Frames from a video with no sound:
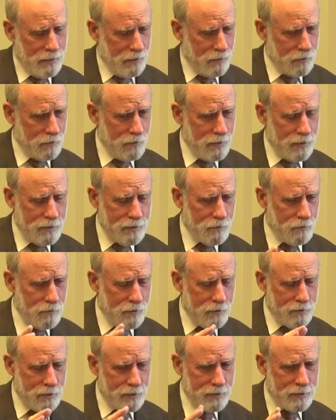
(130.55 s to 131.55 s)
So that's
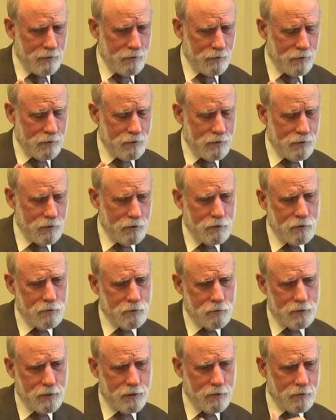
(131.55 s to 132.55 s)
around nineteen
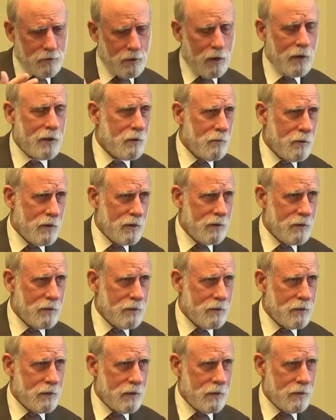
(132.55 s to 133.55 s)
sixty-two. It gets documented
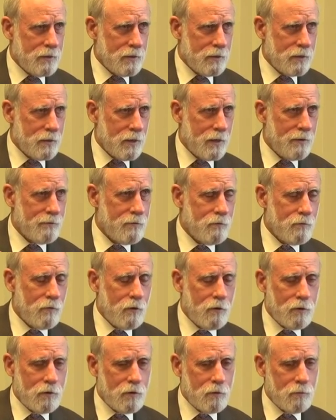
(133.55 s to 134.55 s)
in, in an eleven
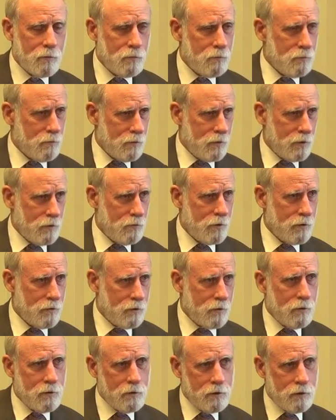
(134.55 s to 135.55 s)
volume series
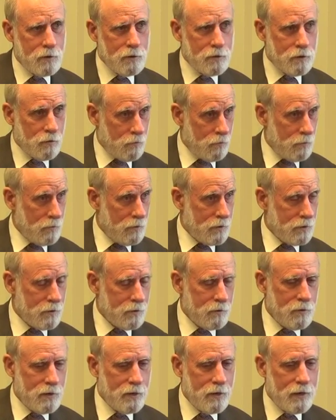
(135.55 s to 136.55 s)
called On Distributed
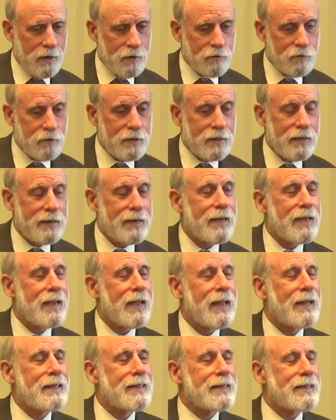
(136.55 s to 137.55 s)
Communications, and he
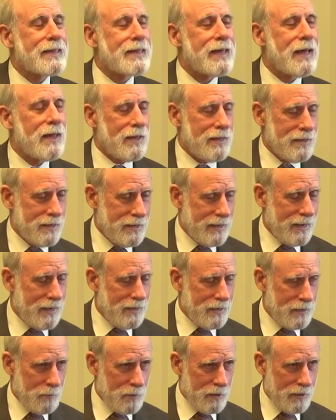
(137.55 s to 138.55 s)
can't sell it to
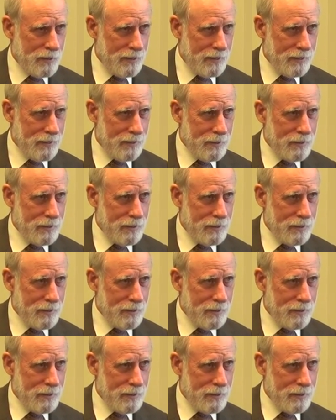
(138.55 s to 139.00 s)
anybody.